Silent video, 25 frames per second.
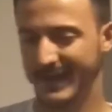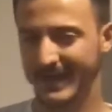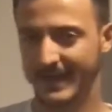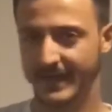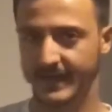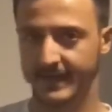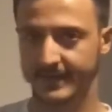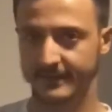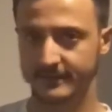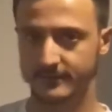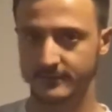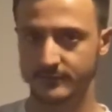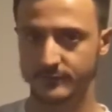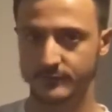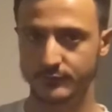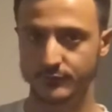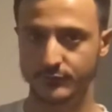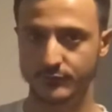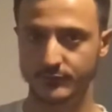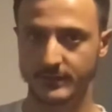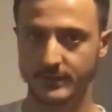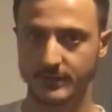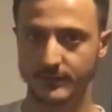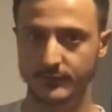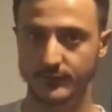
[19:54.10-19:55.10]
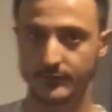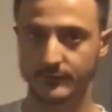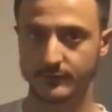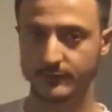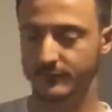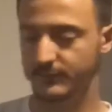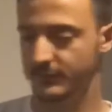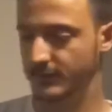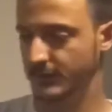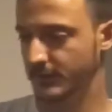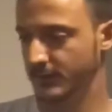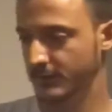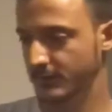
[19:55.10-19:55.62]
add to their
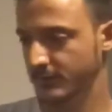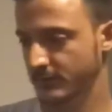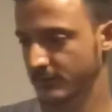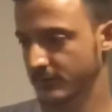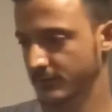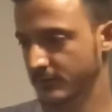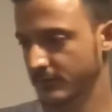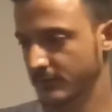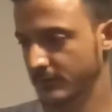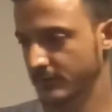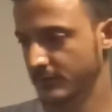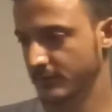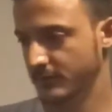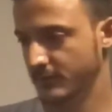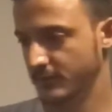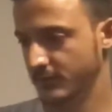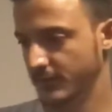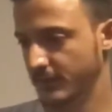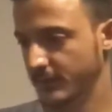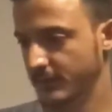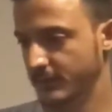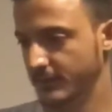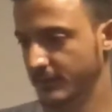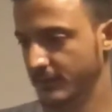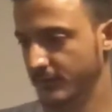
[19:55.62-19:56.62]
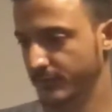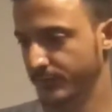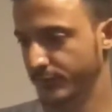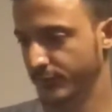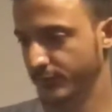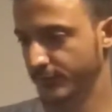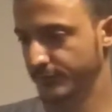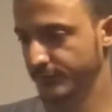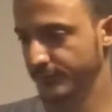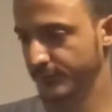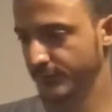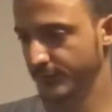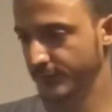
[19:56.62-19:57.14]
USD in their
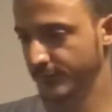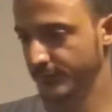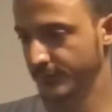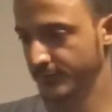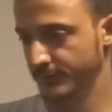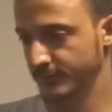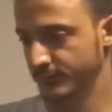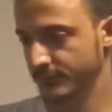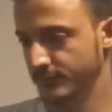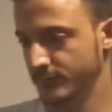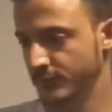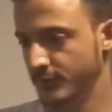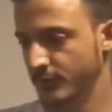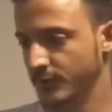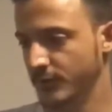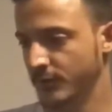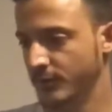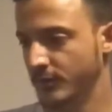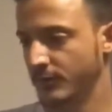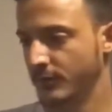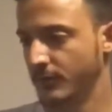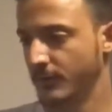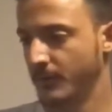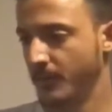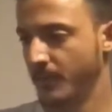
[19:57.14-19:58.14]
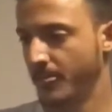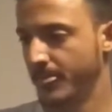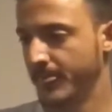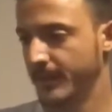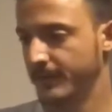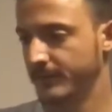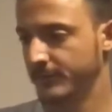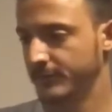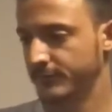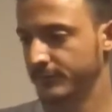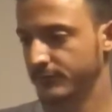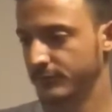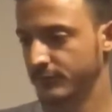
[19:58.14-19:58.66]
portfolio.
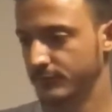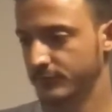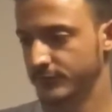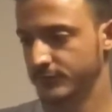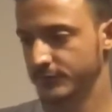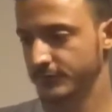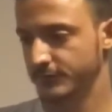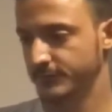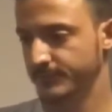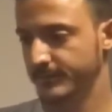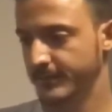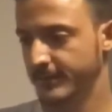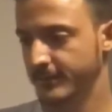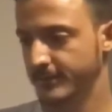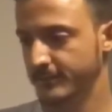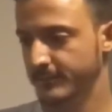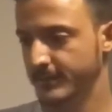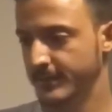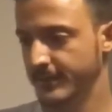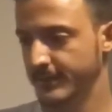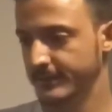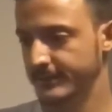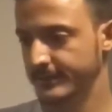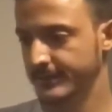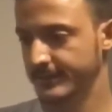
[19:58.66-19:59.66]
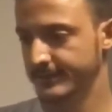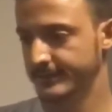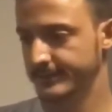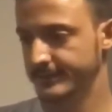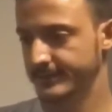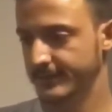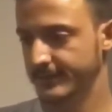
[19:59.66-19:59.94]
So just bear in mind that